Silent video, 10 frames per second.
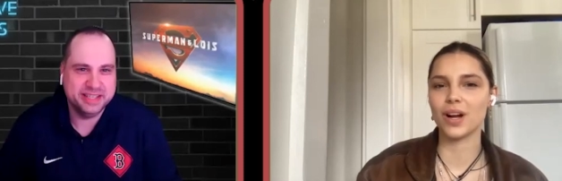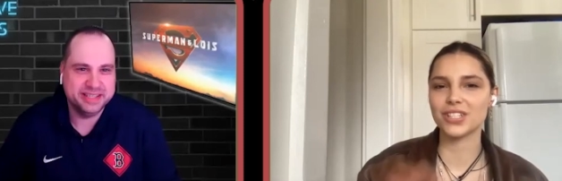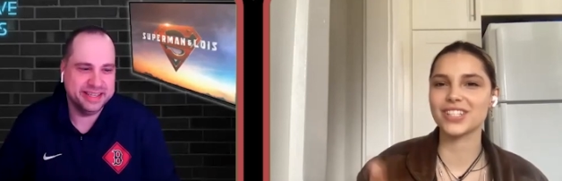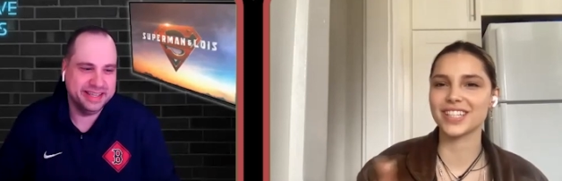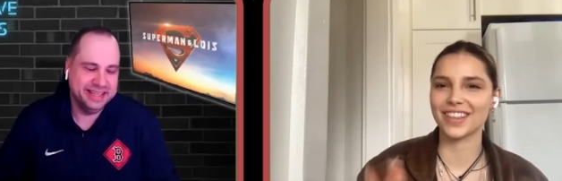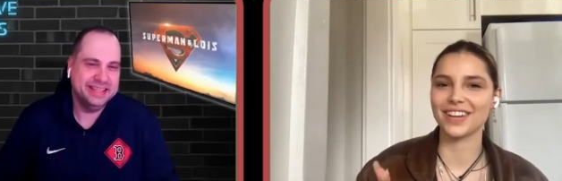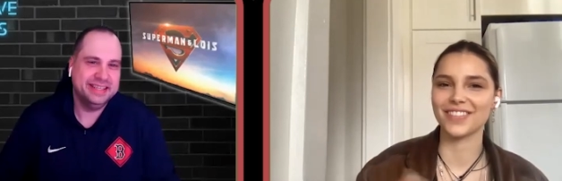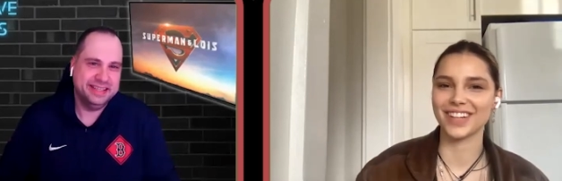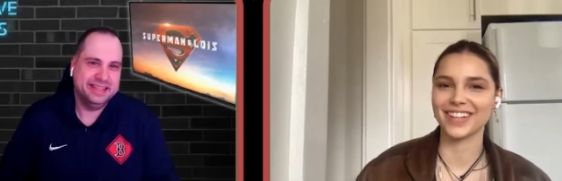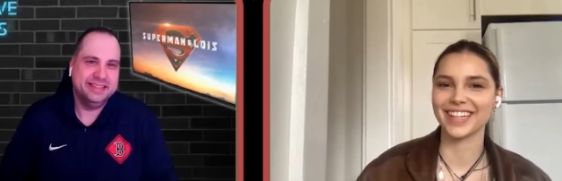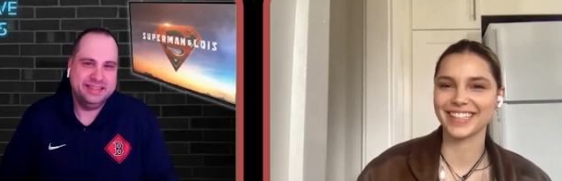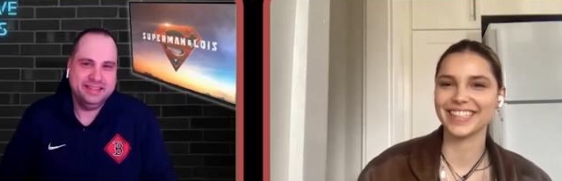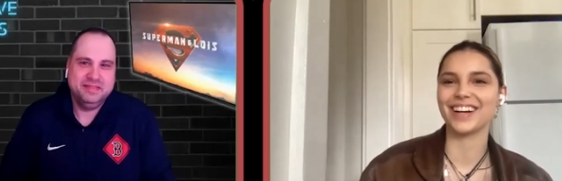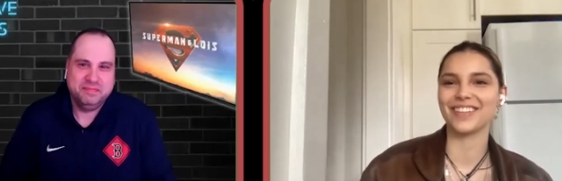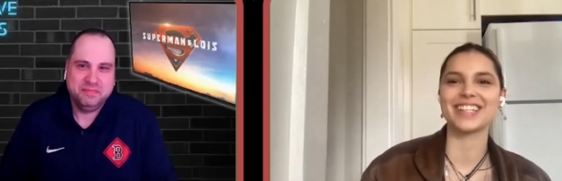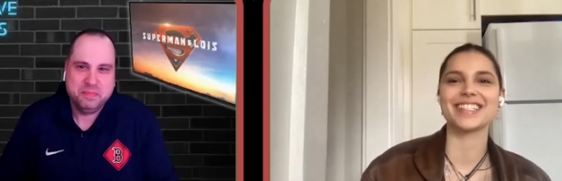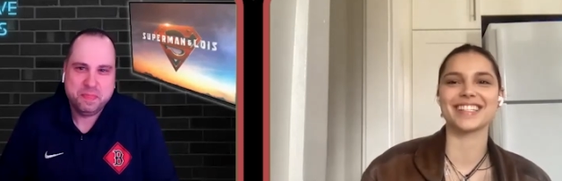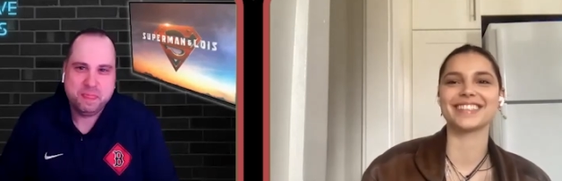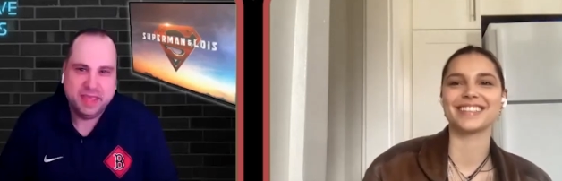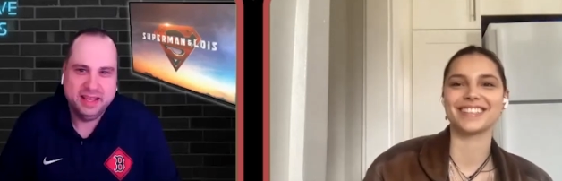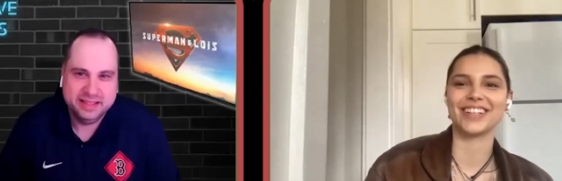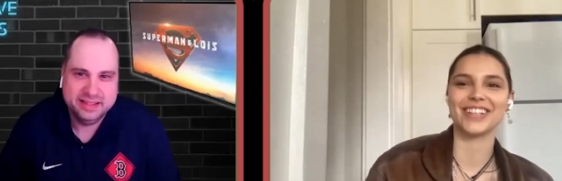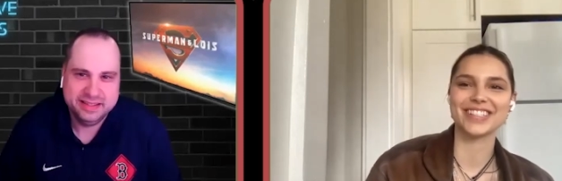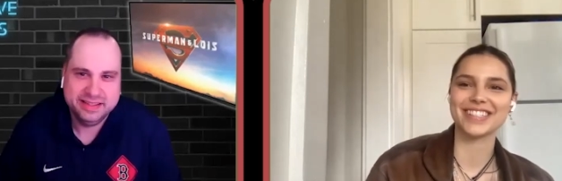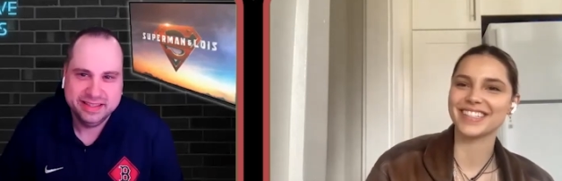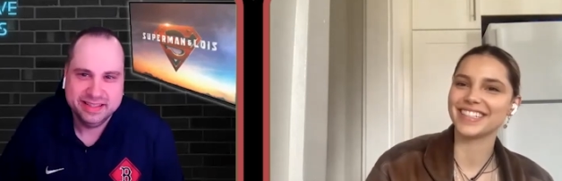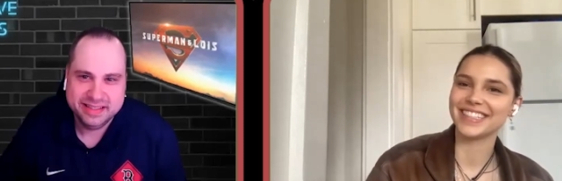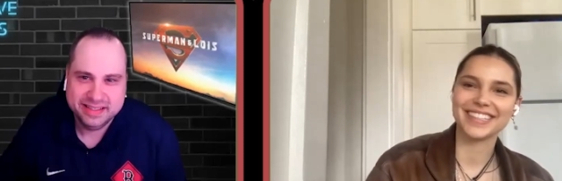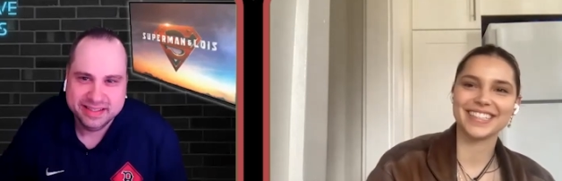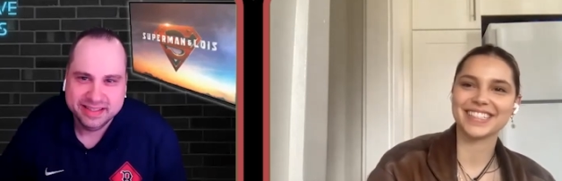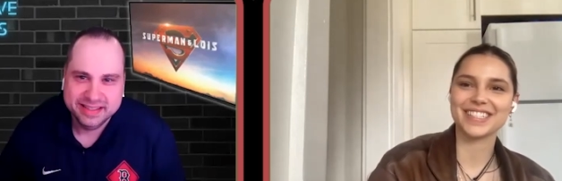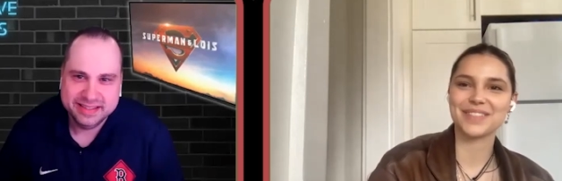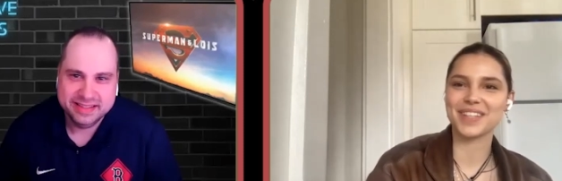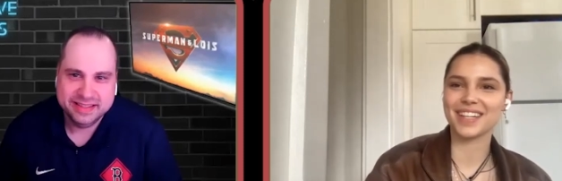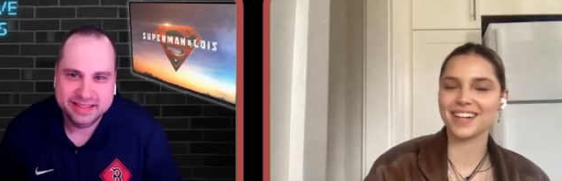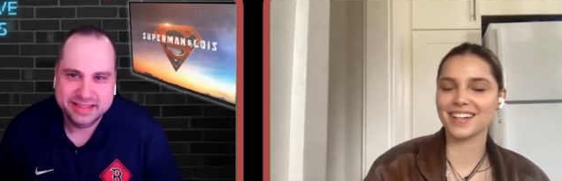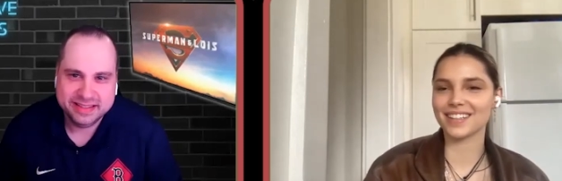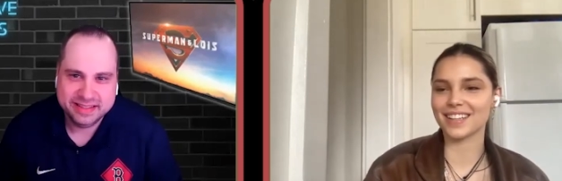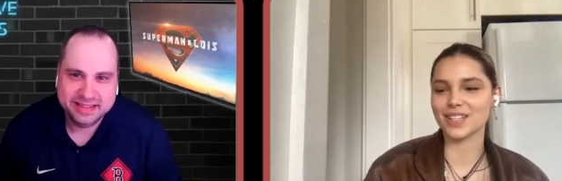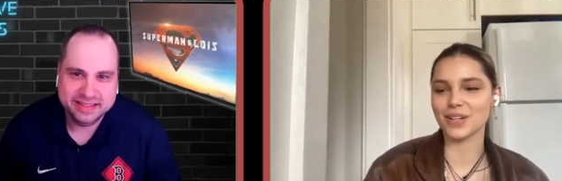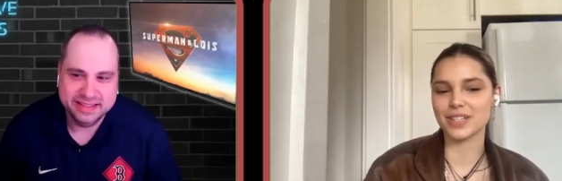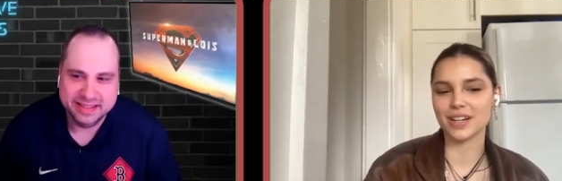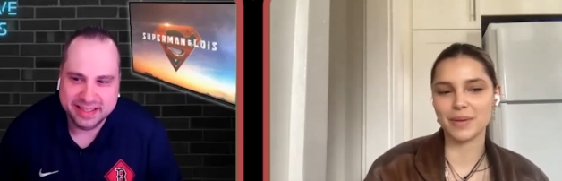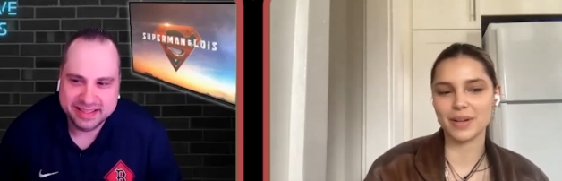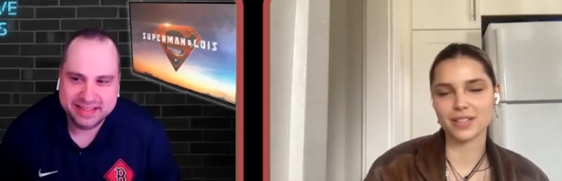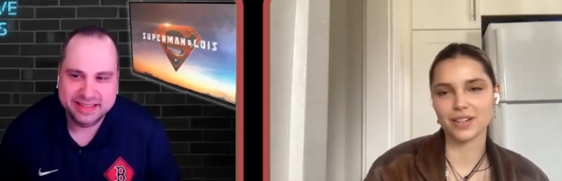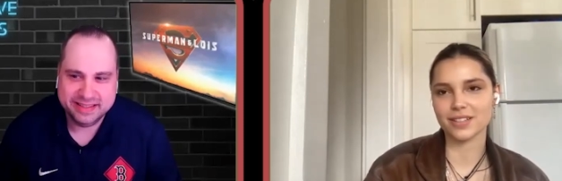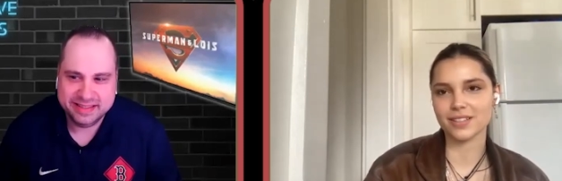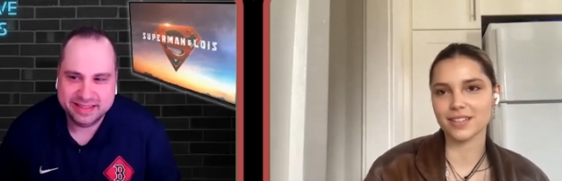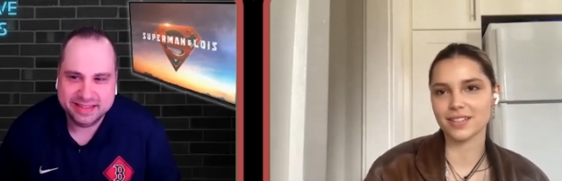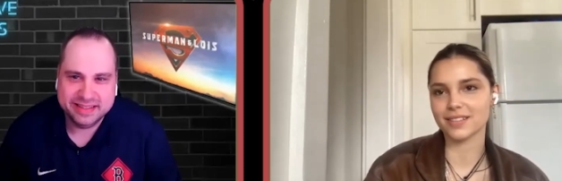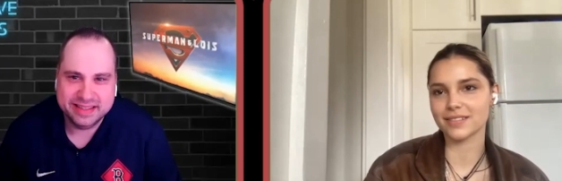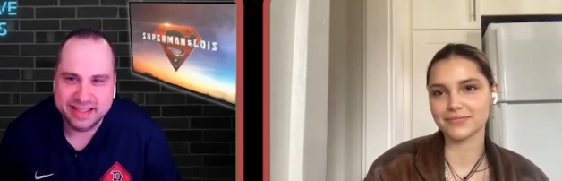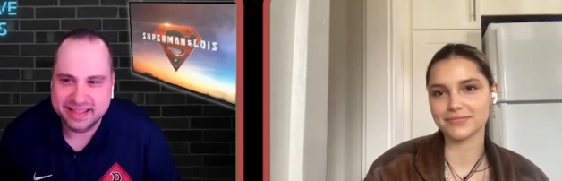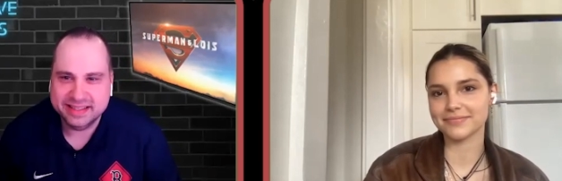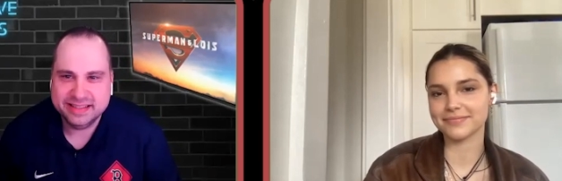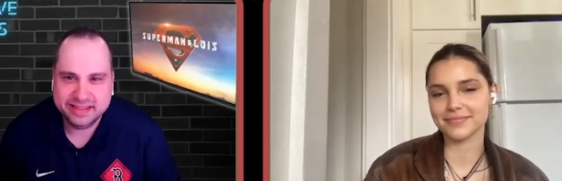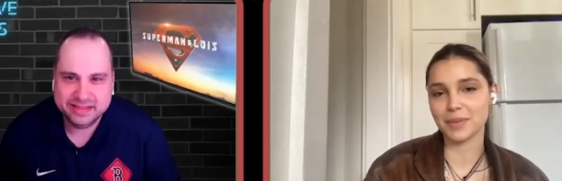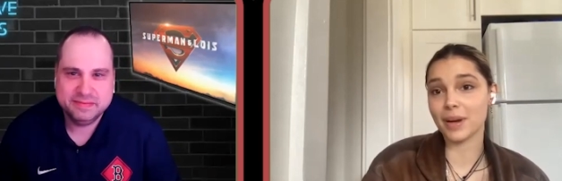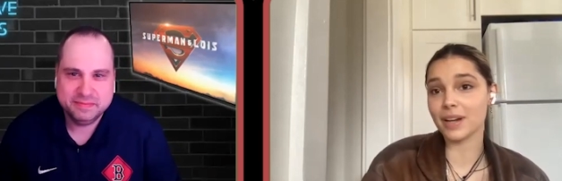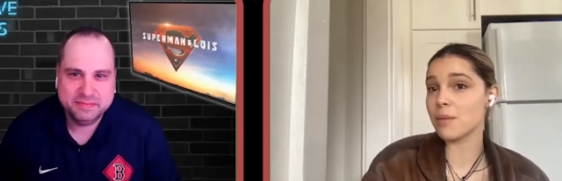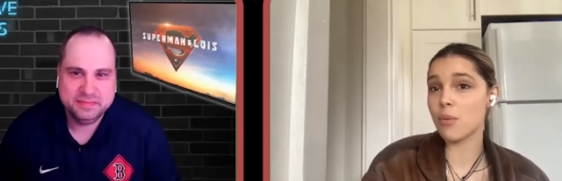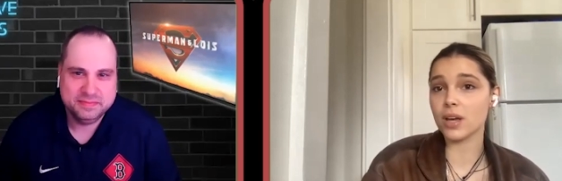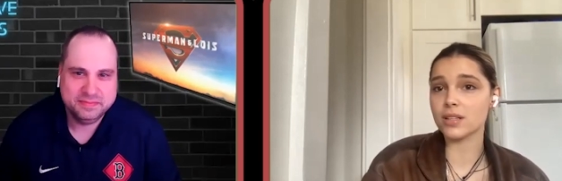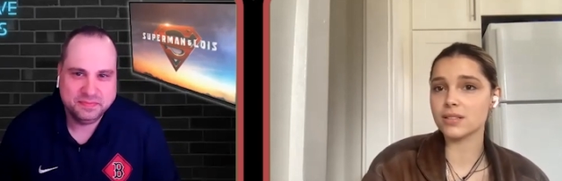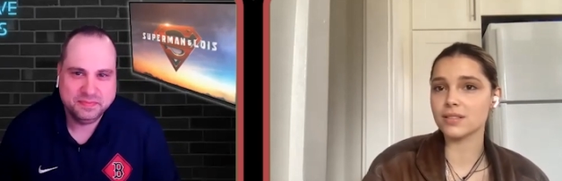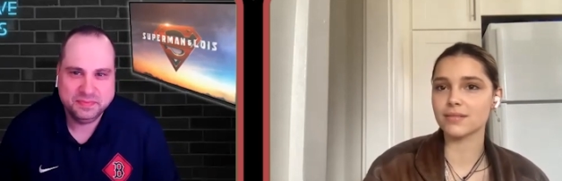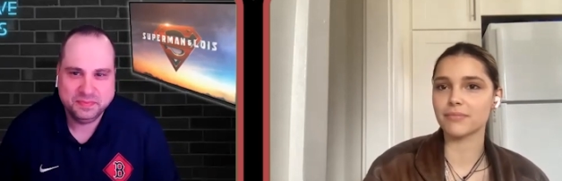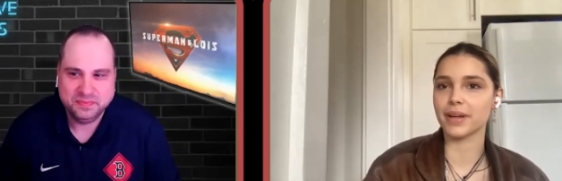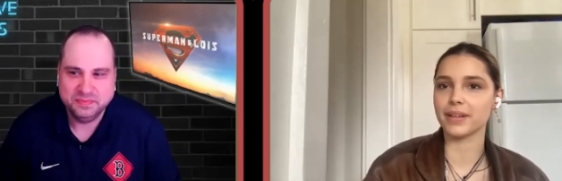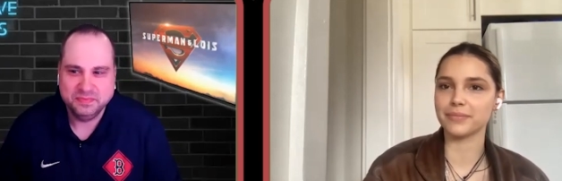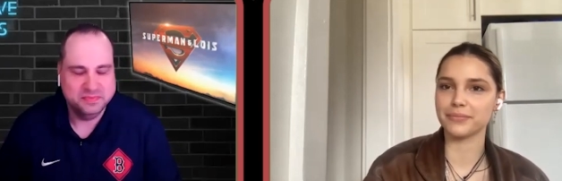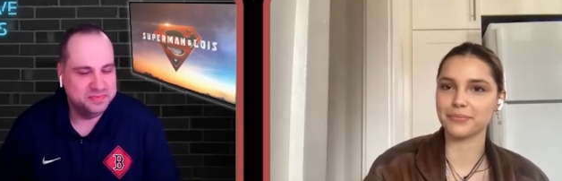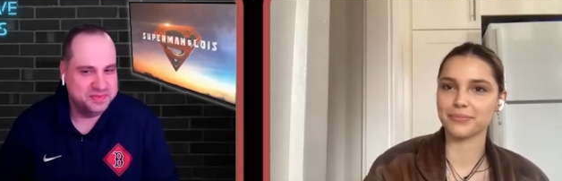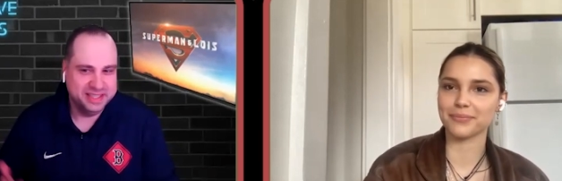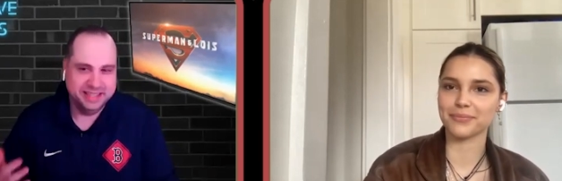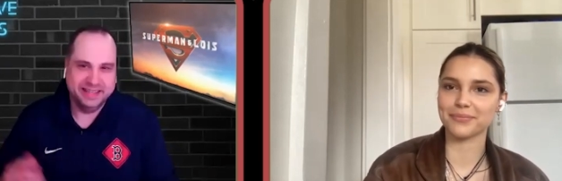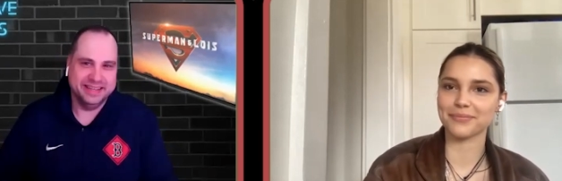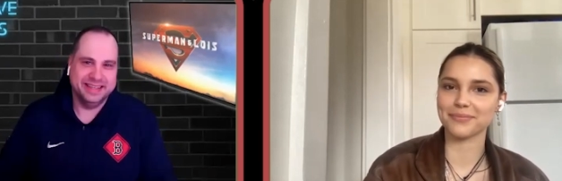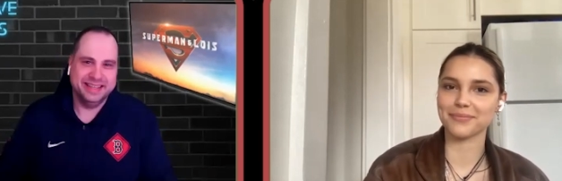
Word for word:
Speaker 1: watch together every now and again. Yeah, racing, cars. It's just me and Erik. That's all we talk about is cars and apparently boys. But mm, there you go.